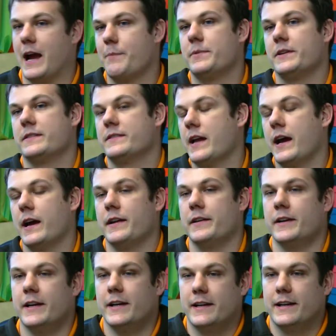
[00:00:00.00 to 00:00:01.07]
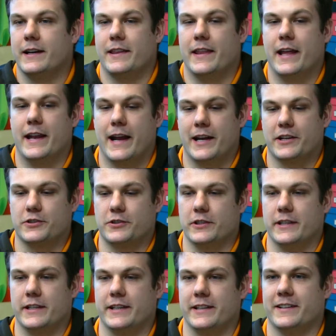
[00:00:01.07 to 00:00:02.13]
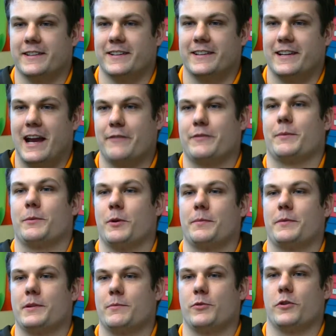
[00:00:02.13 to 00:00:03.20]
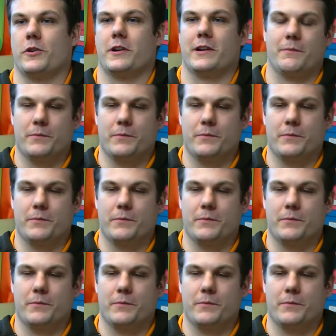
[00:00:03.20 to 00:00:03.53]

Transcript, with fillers: happy, sad, and then actually have them go up to the board